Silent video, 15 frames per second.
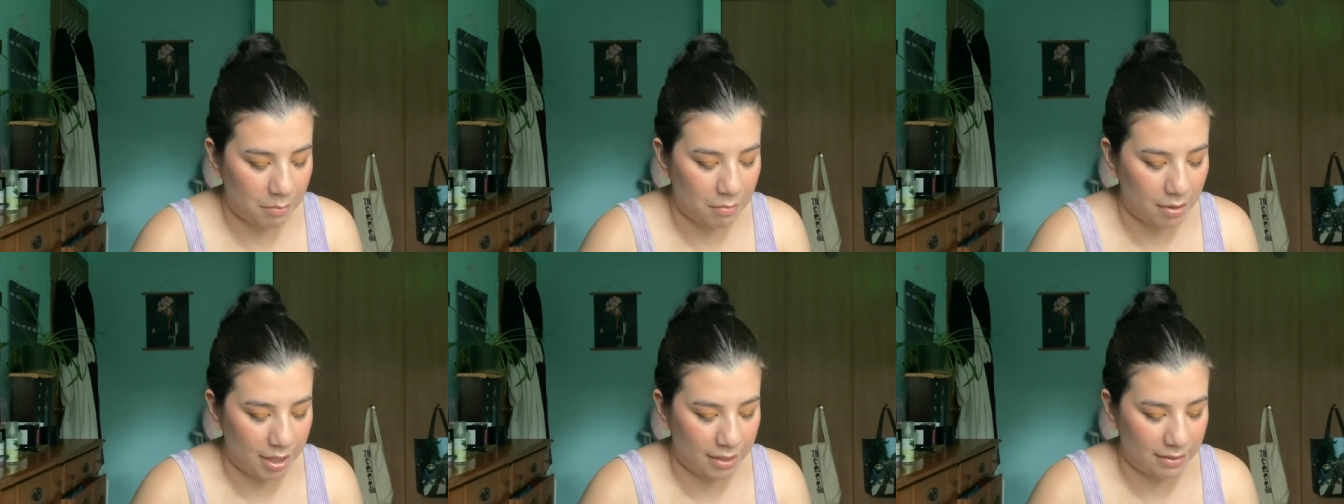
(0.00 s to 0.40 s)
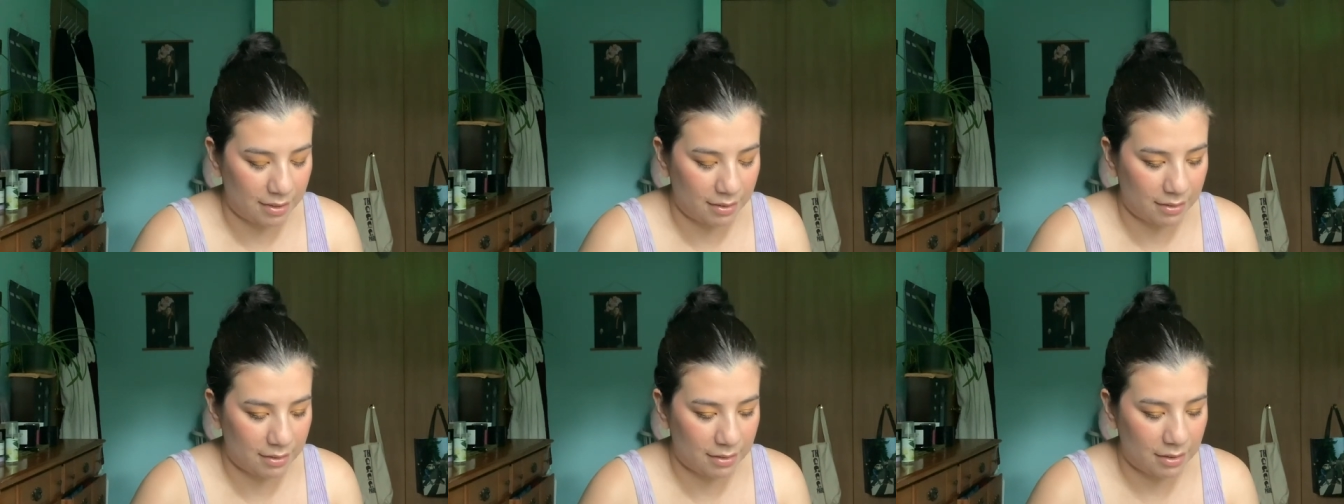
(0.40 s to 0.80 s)

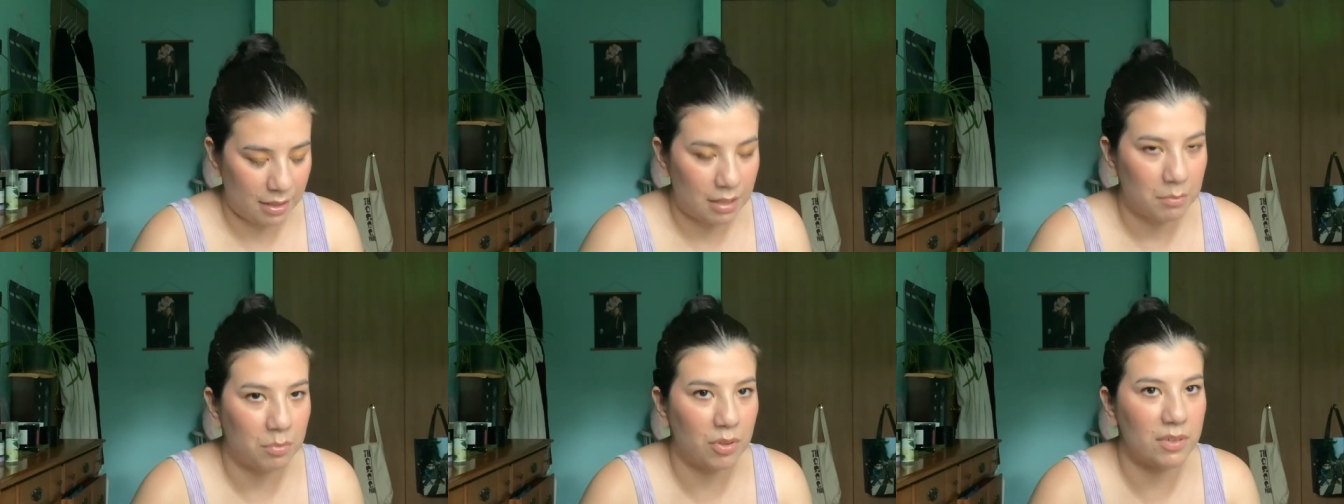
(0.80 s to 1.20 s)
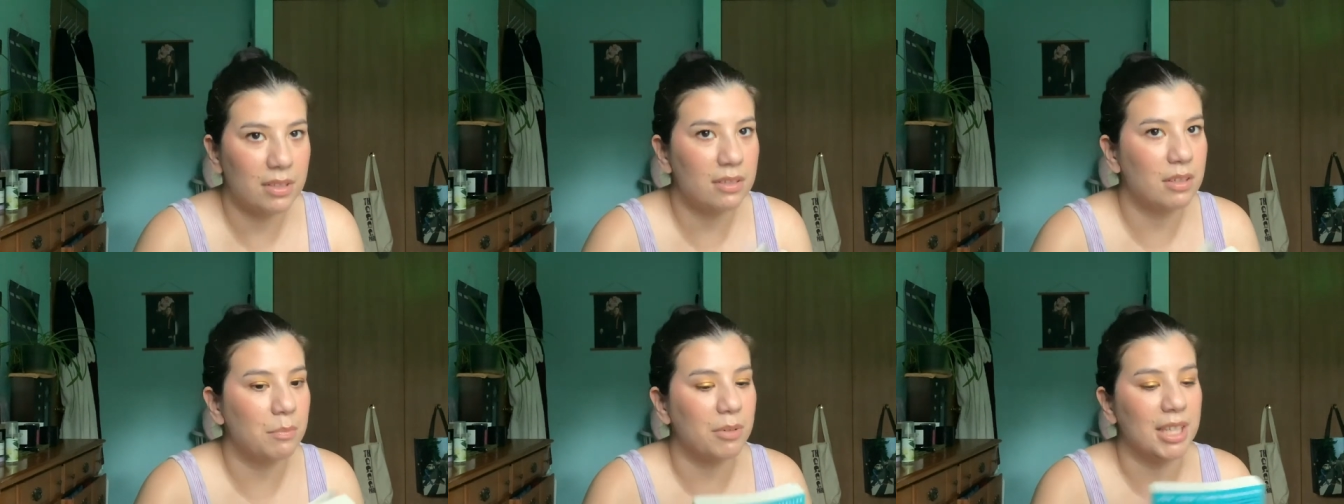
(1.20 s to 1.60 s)
Briseis.
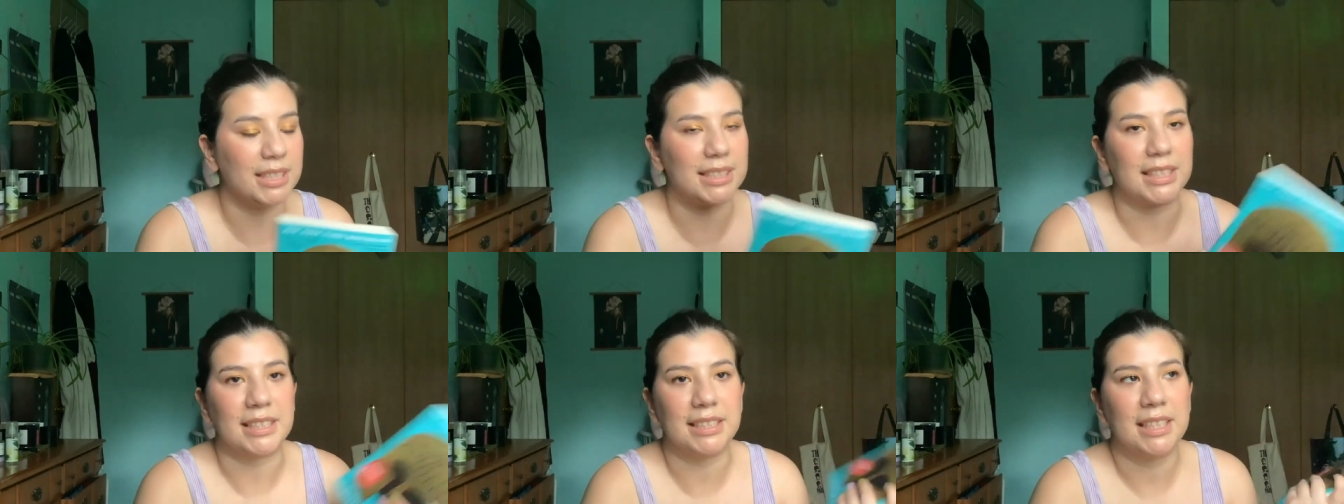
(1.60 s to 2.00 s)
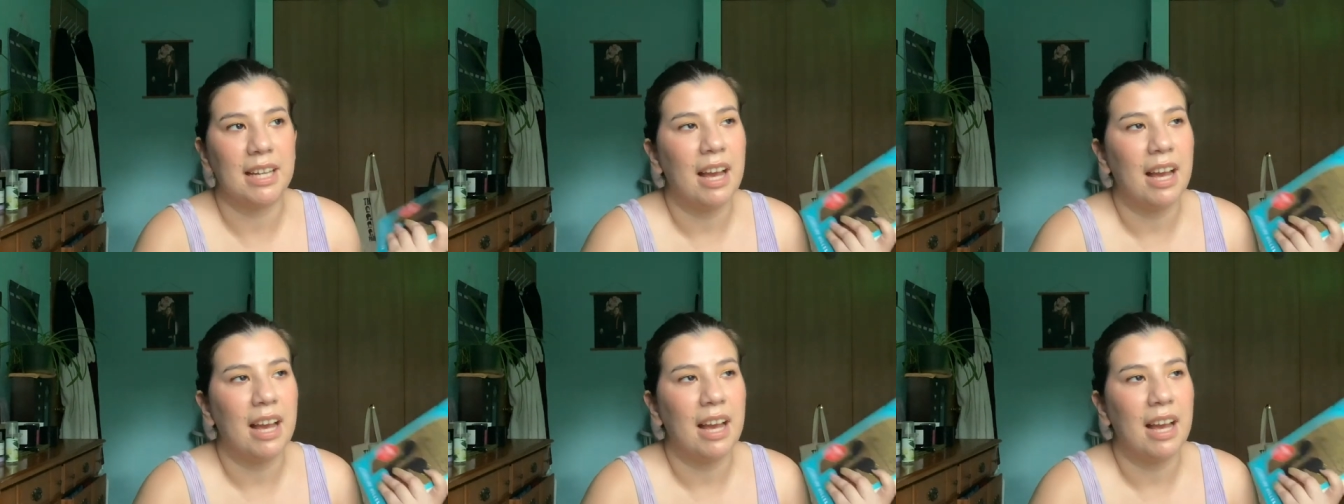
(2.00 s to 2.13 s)
Briseis or Briseis.